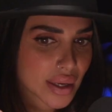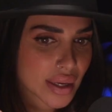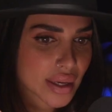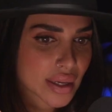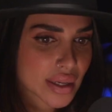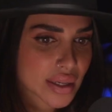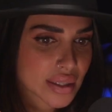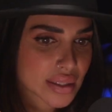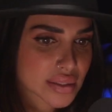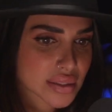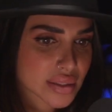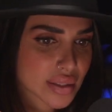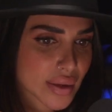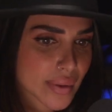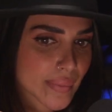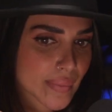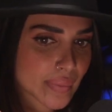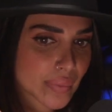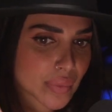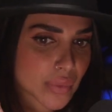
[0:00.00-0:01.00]
is
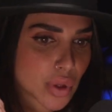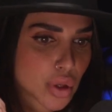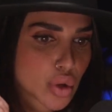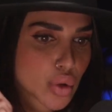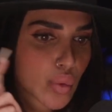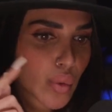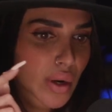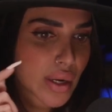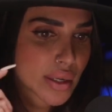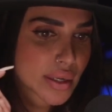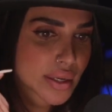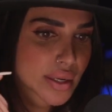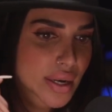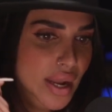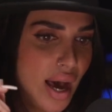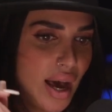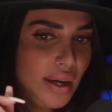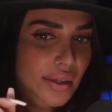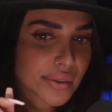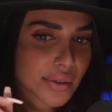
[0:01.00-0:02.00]
you will
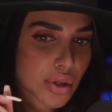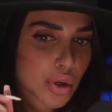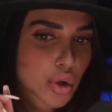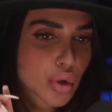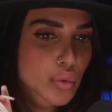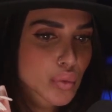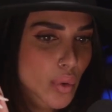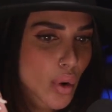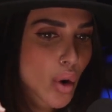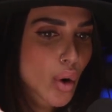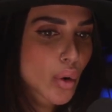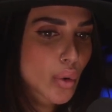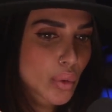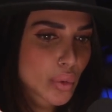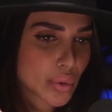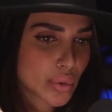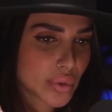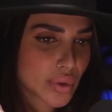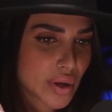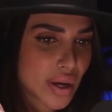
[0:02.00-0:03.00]
not
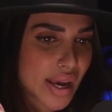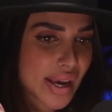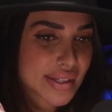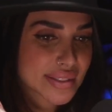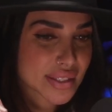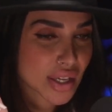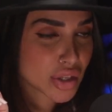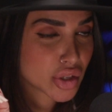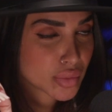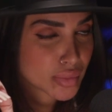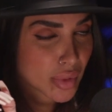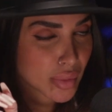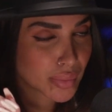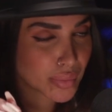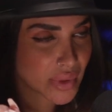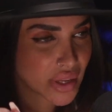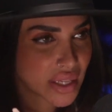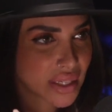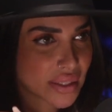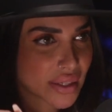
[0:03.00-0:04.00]
grow as a
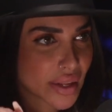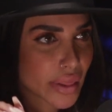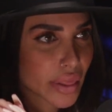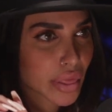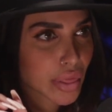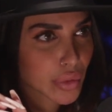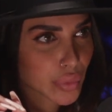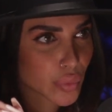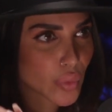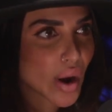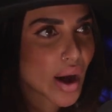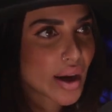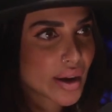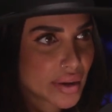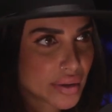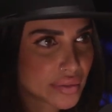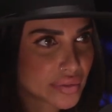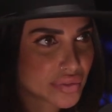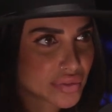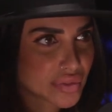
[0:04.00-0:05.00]
human being and
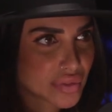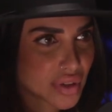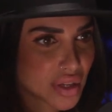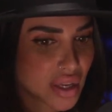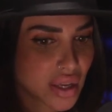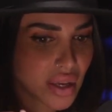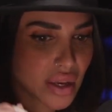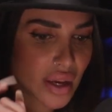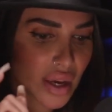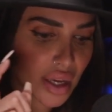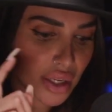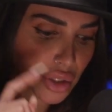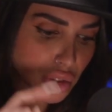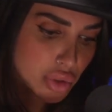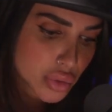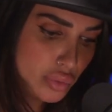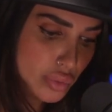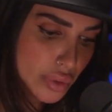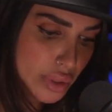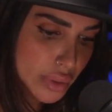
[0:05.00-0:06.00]
thrive. And
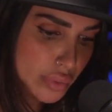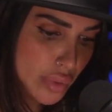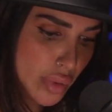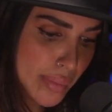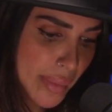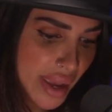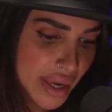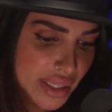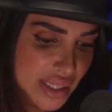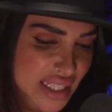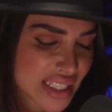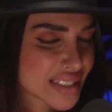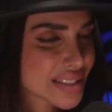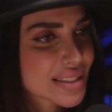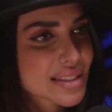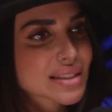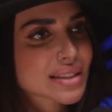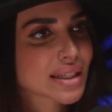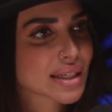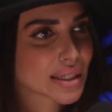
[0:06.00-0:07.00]
you will remain
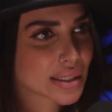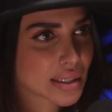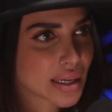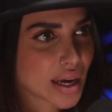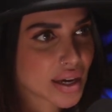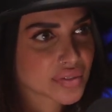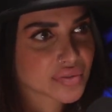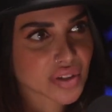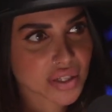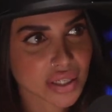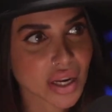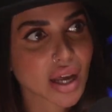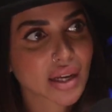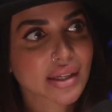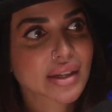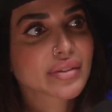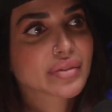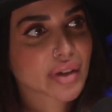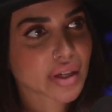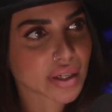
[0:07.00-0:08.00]
existing in life and not
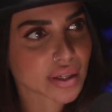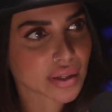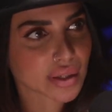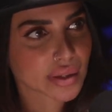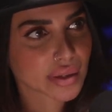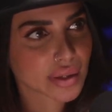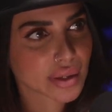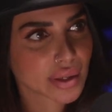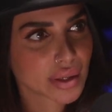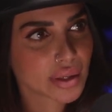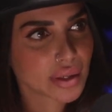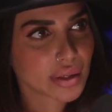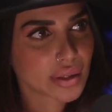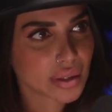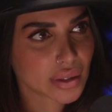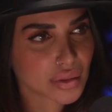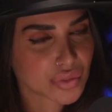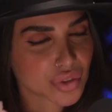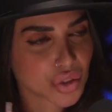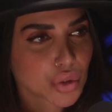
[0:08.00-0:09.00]
living
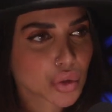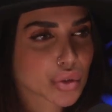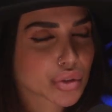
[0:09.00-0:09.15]
if you